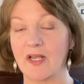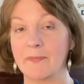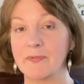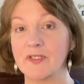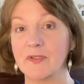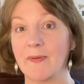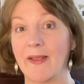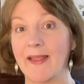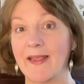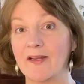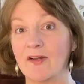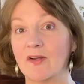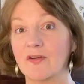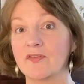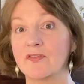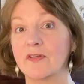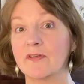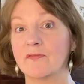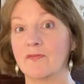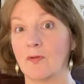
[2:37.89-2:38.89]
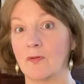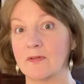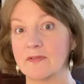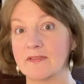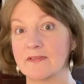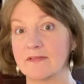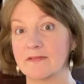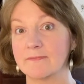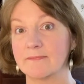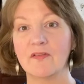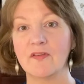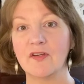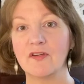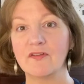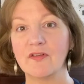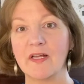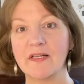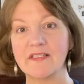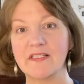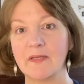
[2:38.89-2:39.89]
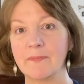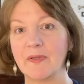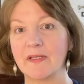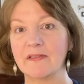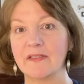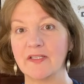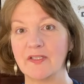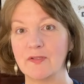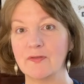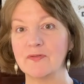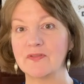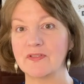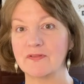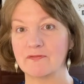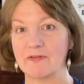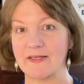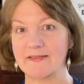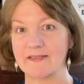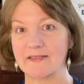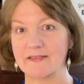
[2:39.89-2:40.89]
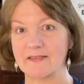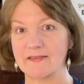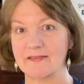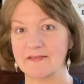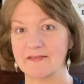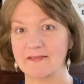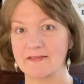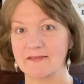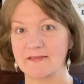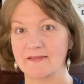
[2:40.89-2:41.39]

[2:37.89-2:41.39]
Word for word: up to 800 volts. They're not typically used in residence,